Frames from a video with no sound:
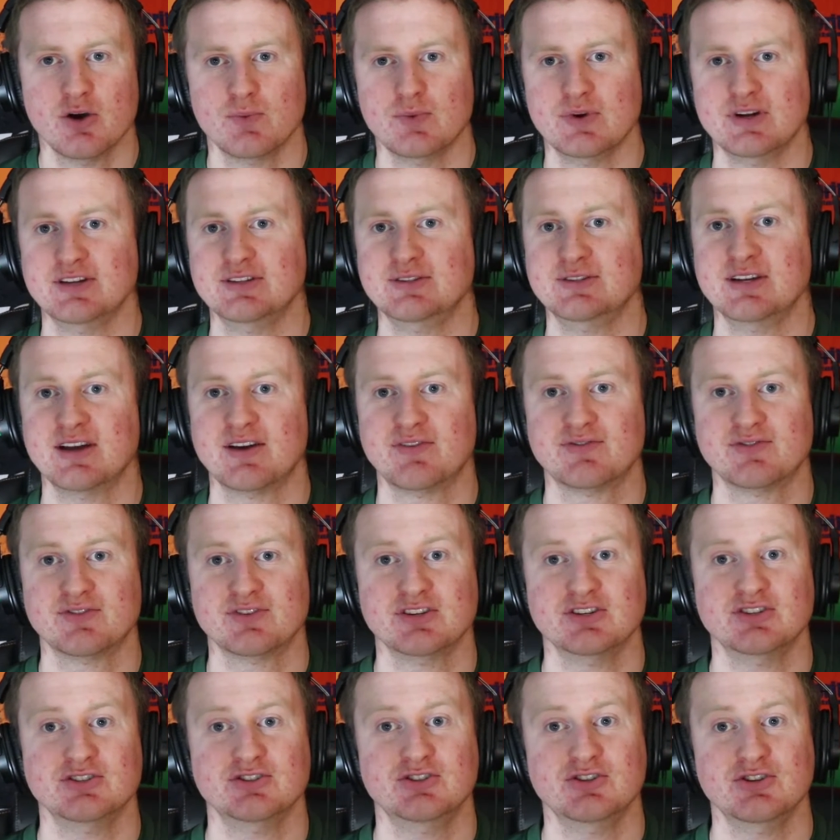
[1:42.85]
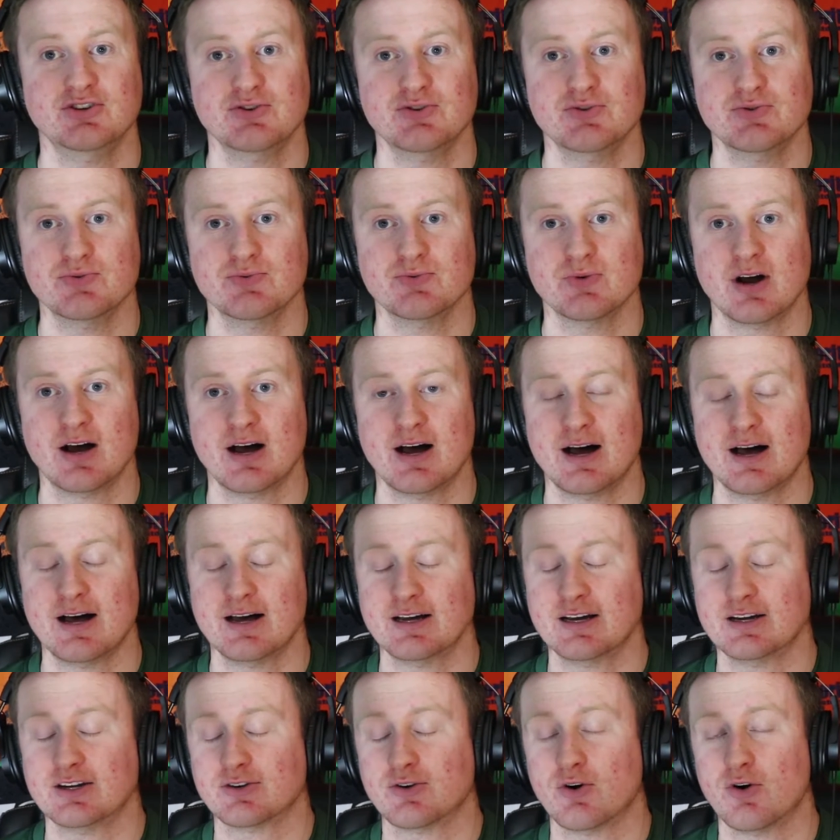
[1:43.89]
We definitely do
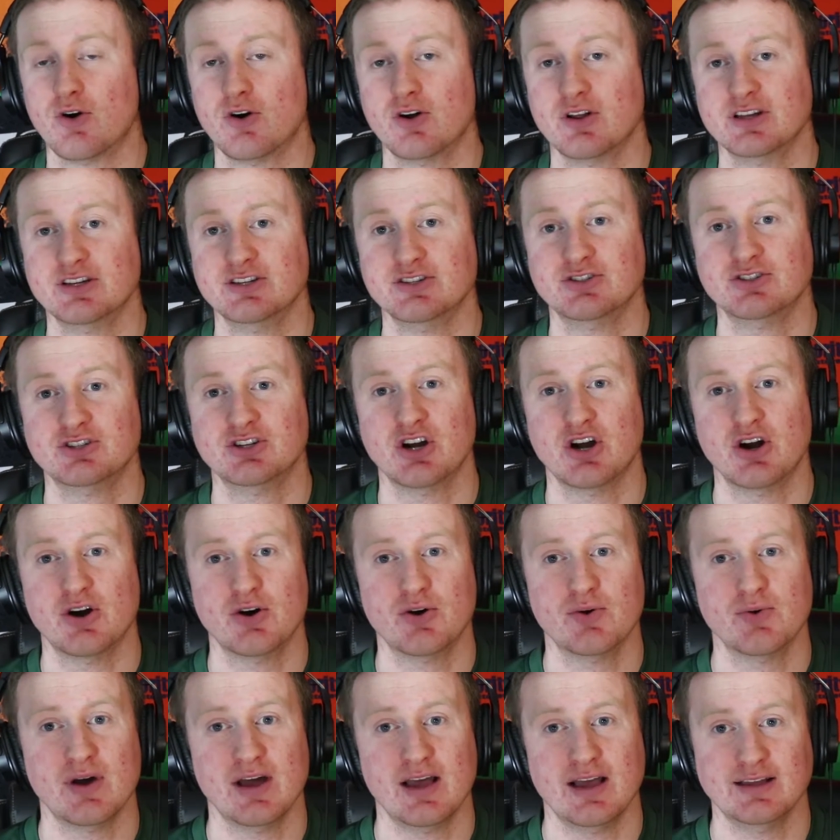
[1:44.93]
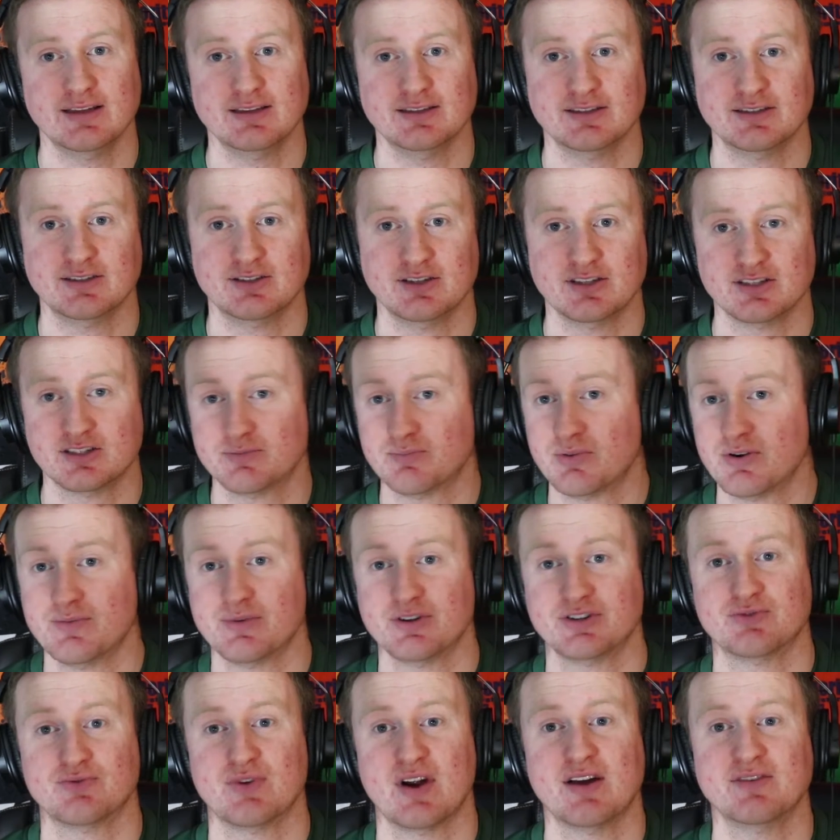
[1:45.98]
a call-in show and just pretty
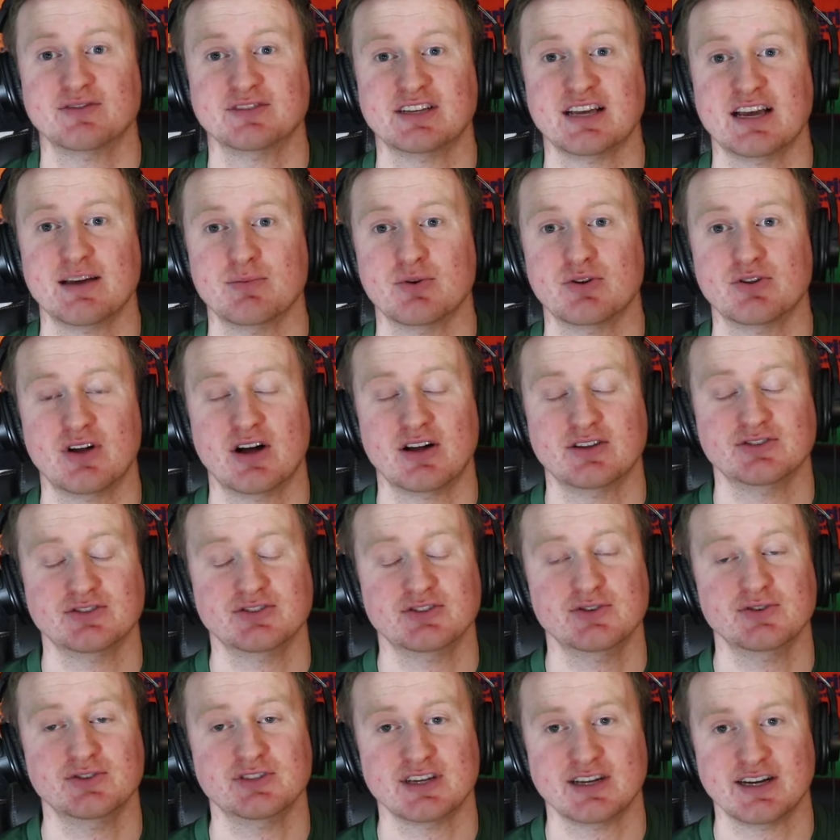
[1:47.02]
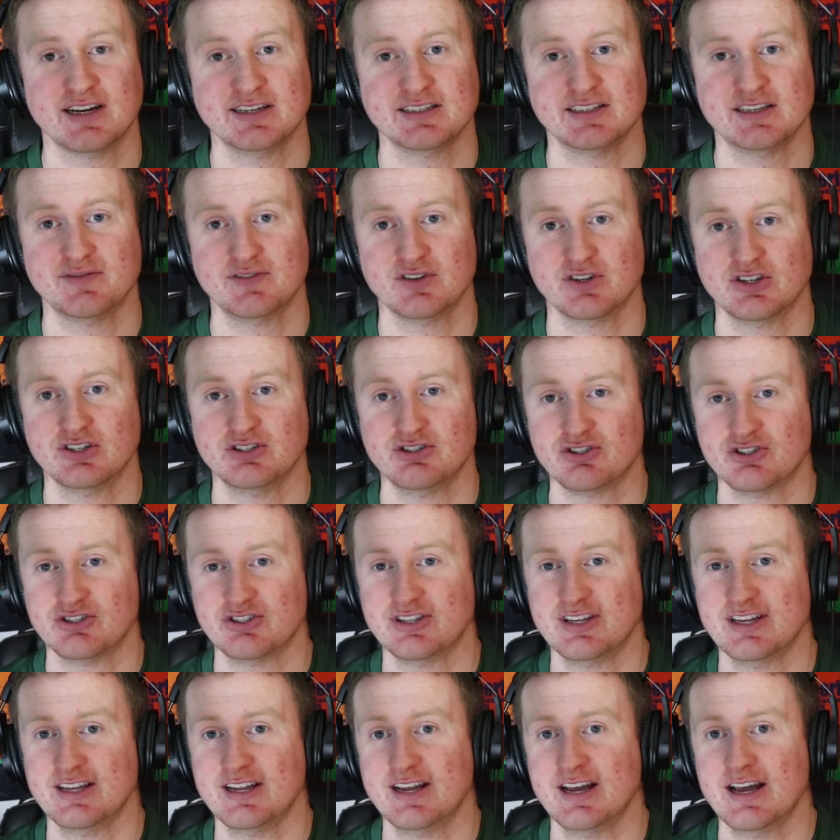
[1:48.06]
much roundtable on Tuesday nights if you're
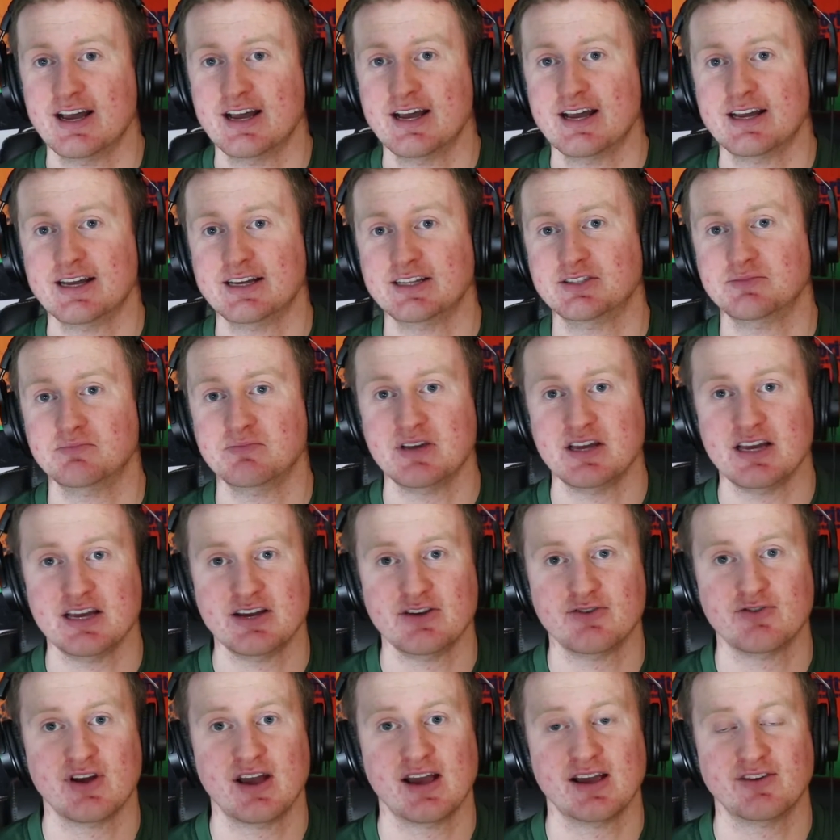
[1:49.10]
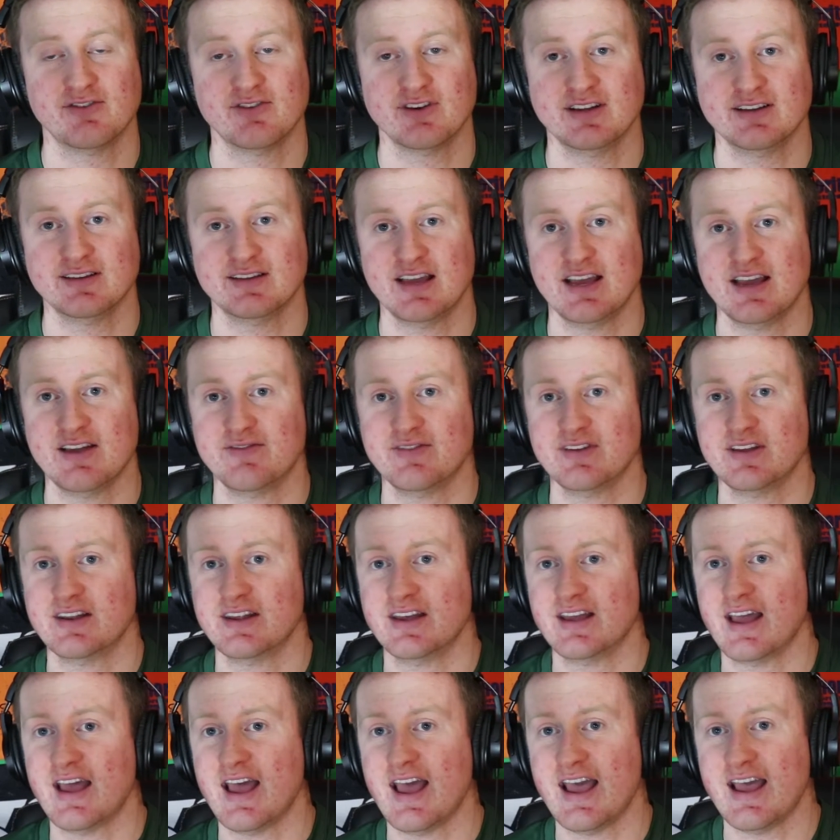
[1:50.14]
interested. It's me, Grand Green David,
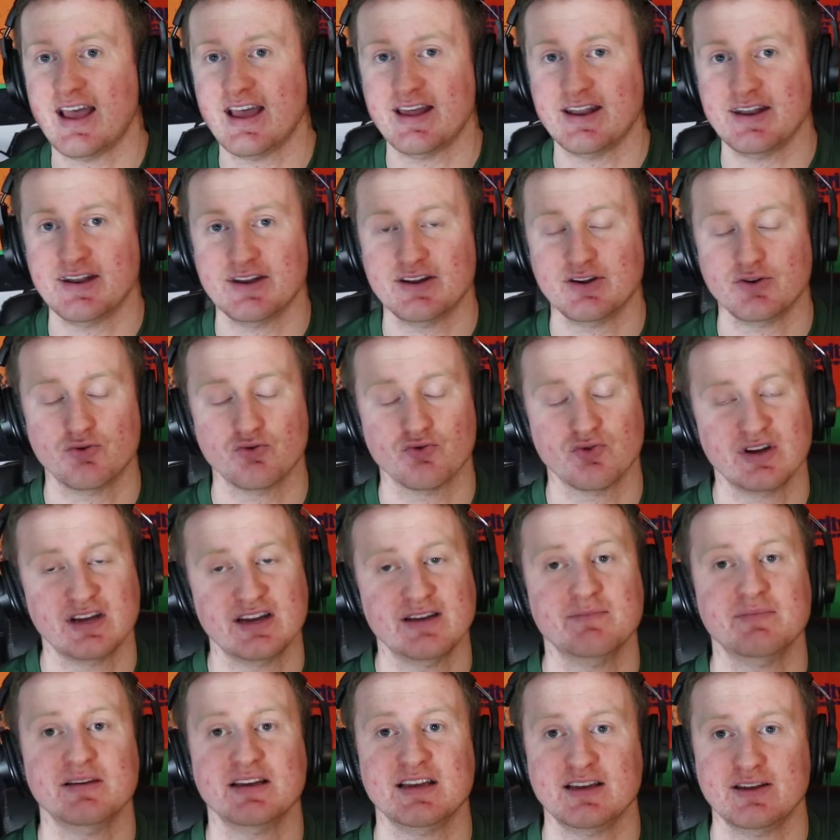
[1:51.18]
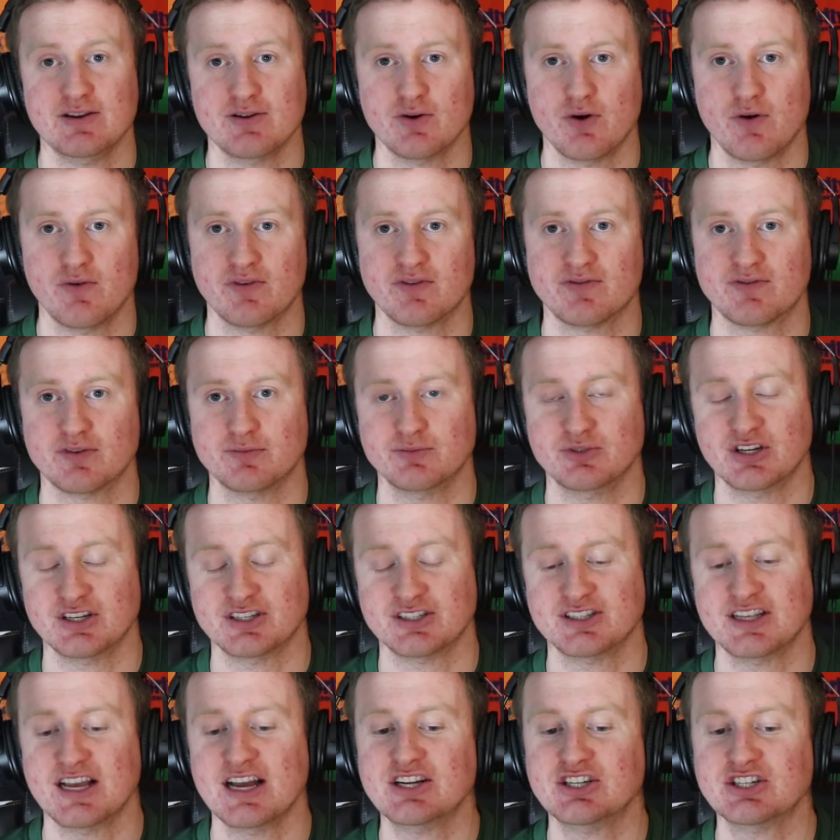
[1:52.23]
and Green Bean over from
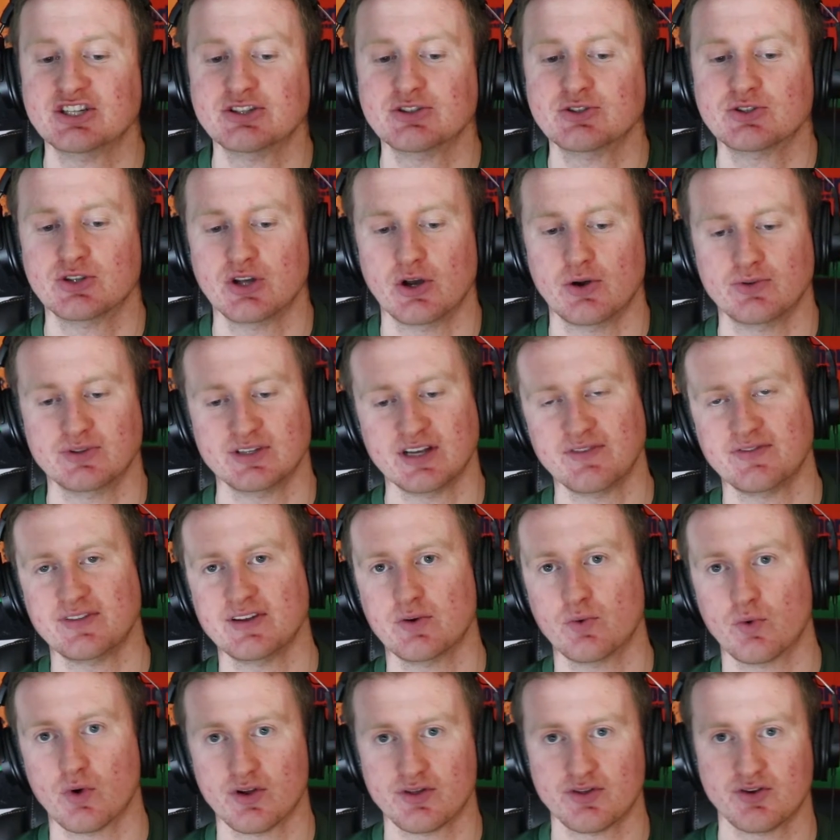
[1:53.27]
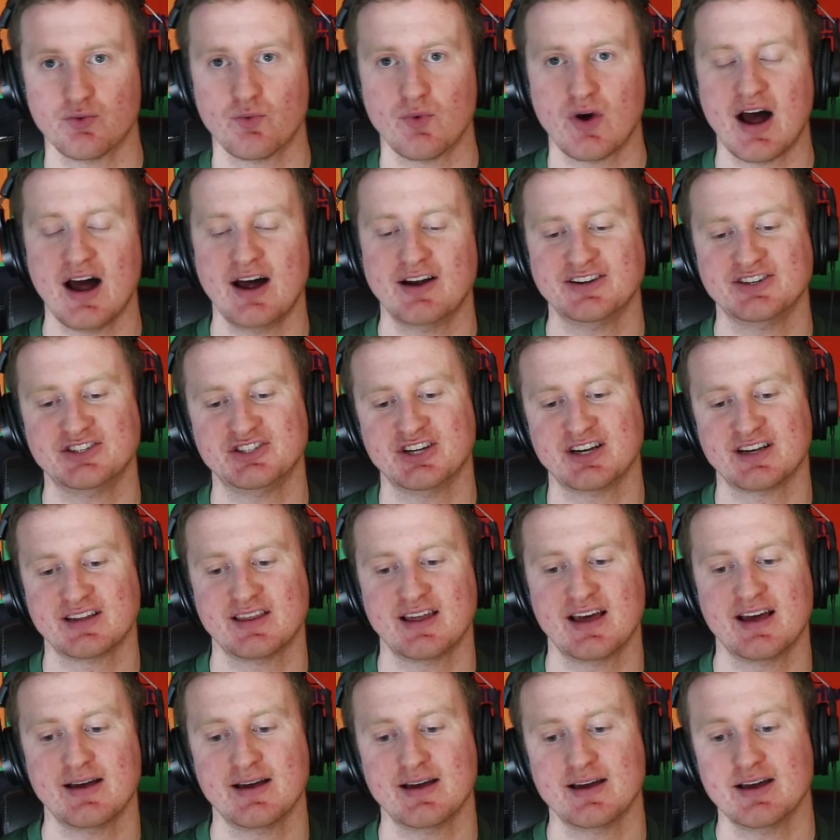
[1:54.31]
Jets Nation. So definitely worth your while to check
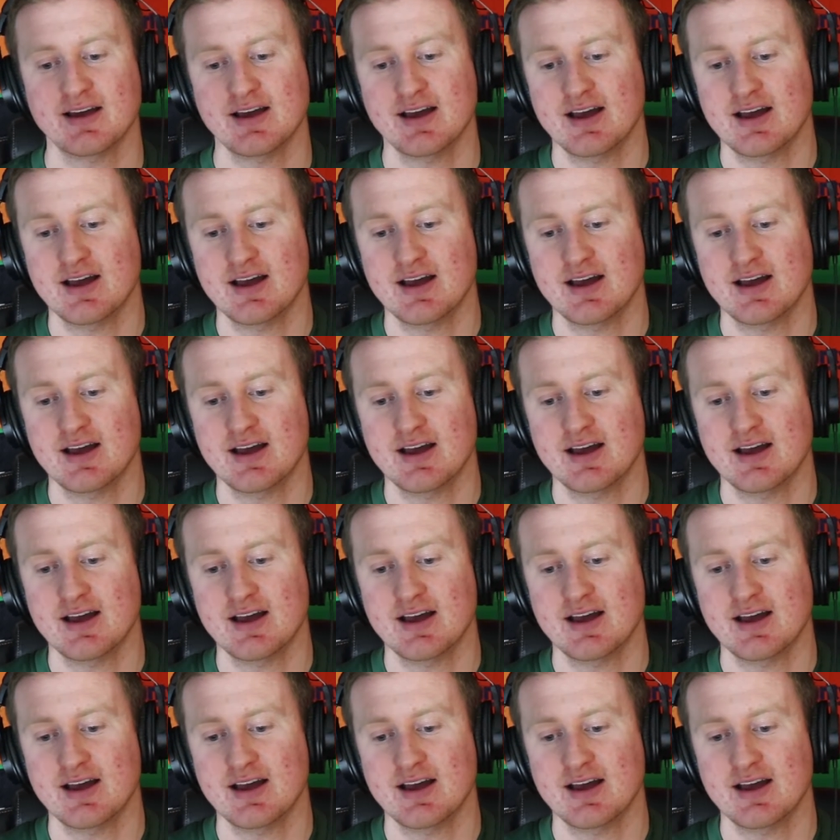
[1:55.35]
that.